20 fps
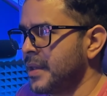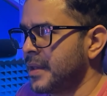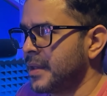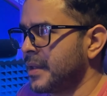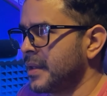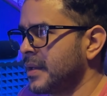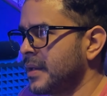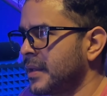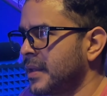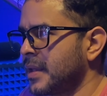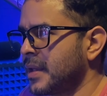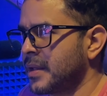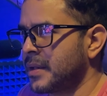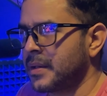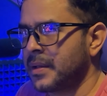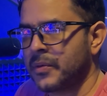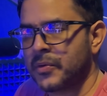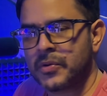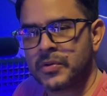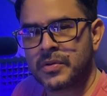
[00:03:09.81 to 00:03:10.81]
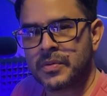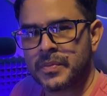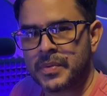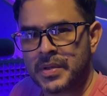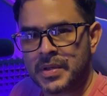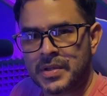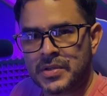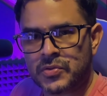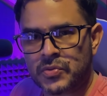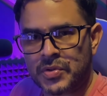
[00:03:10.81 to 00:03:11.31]
and again, I'm going to
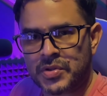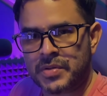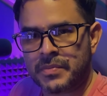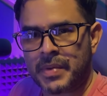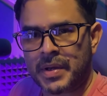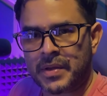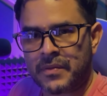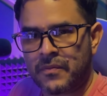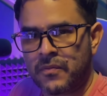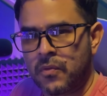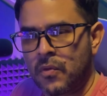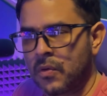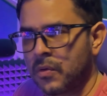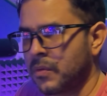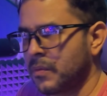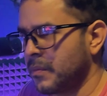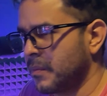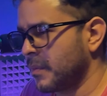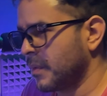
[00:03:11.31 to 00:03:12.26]
be switching back and forth